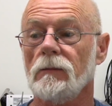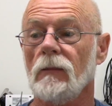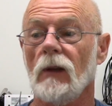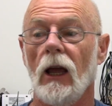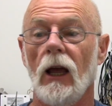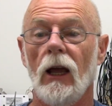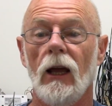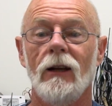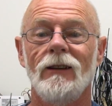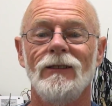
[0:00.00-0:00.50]

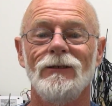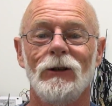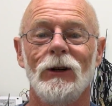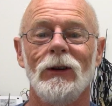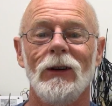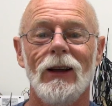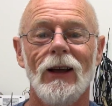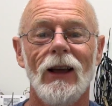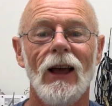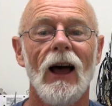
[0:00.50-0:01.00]
And
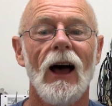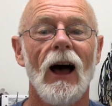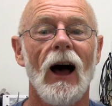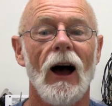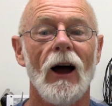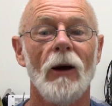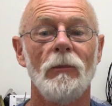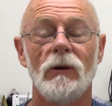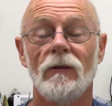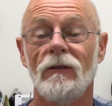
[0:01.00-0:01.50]

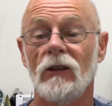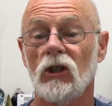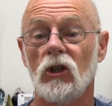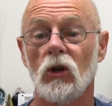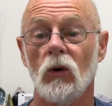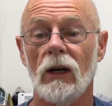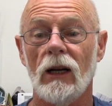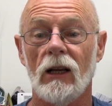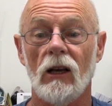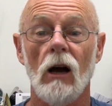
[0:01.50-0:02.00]
I hope you've
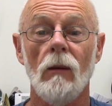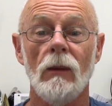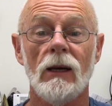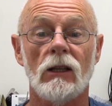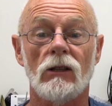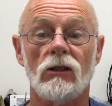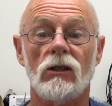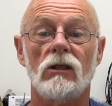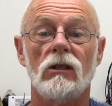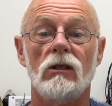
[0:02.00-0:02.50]
enjoyed it.
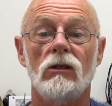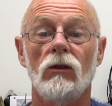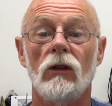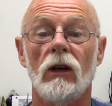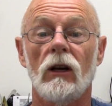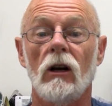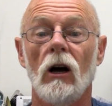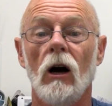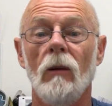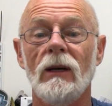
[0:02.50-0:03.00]
Comments to
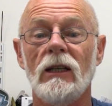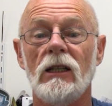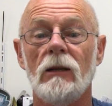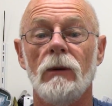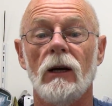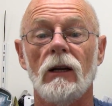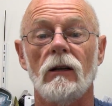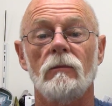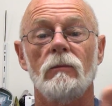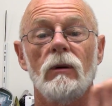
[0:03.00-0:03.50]
the commenty
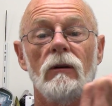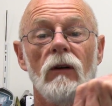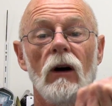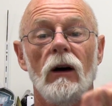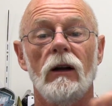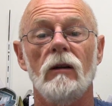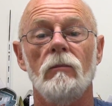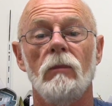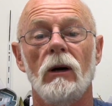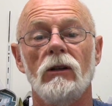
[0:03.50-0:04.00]
bit
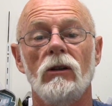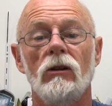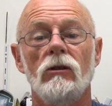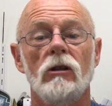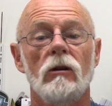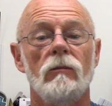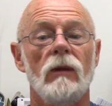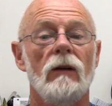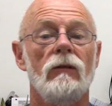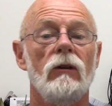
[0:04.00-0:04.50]
provided by
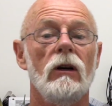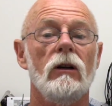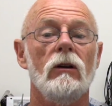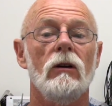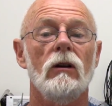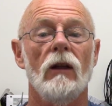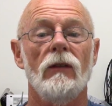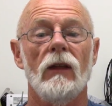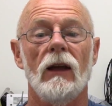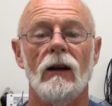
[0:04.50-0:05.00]
YouTube. They're very
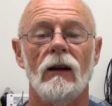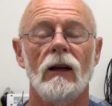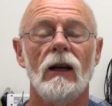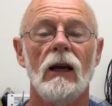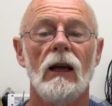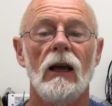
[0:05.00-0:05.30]
good like that.